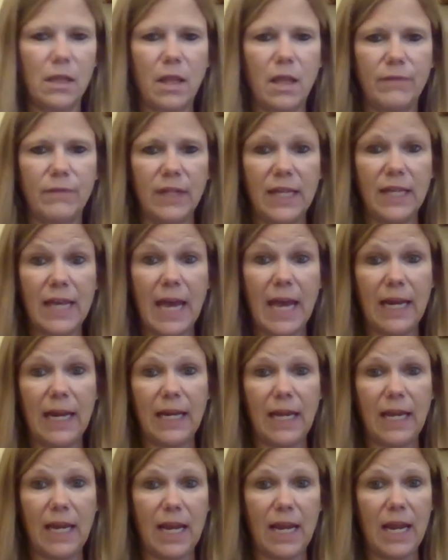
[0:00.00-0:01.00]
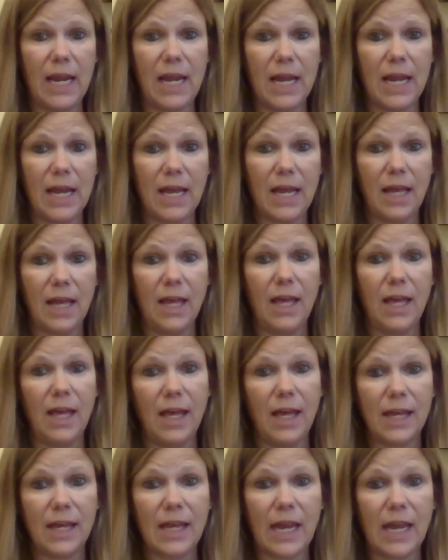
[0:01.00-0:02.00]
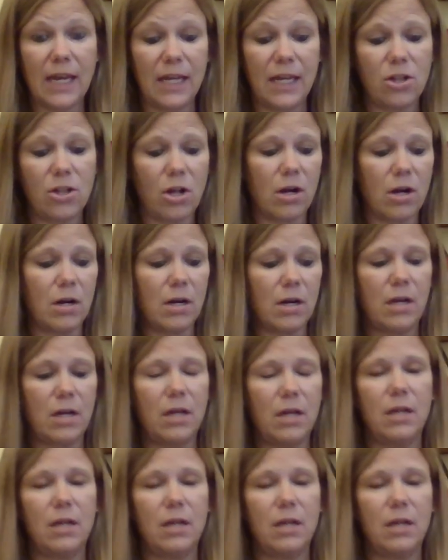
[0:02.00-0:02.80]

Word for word: lovely Katie, Katie Clark.